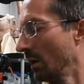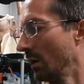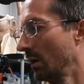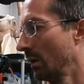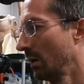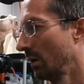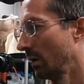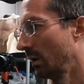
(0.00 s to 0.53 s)

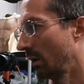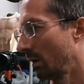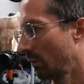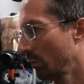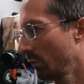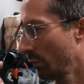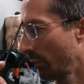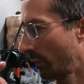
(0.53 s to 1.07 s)
What
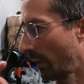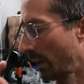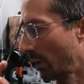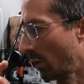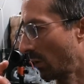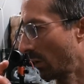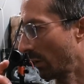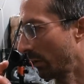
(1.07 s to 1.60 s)
was I
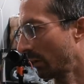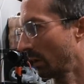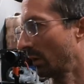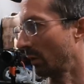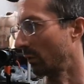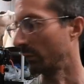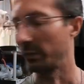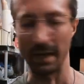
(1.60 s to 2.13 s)
on?
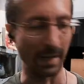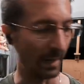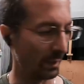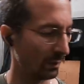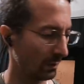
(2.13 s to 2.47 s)
Oh, that.